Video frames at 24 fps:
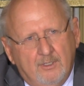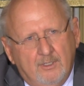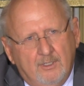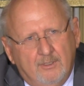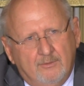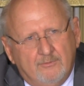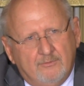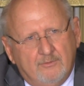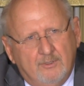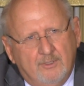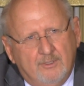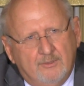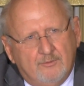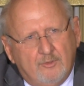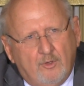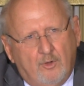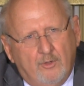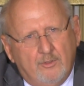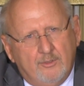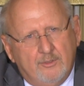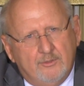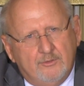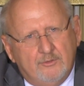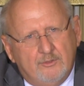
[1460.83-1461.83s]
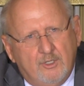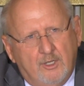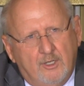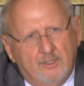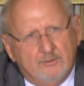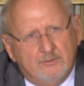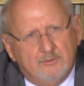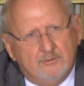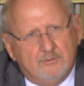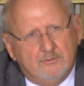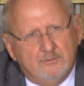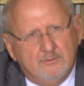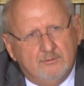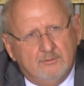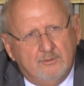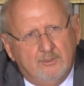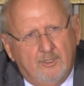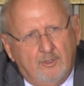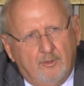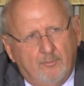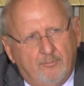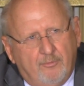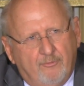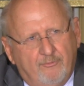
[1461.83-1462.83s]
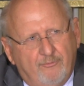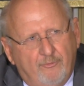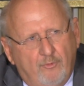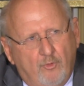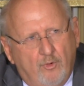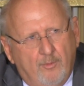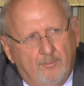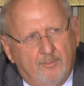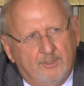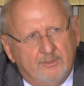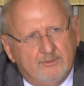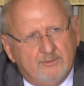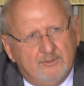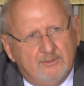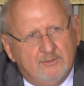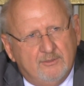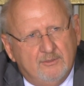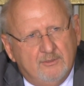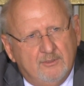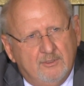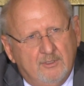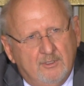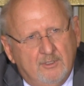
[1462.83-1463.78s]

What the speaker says: It's hard to judge their performance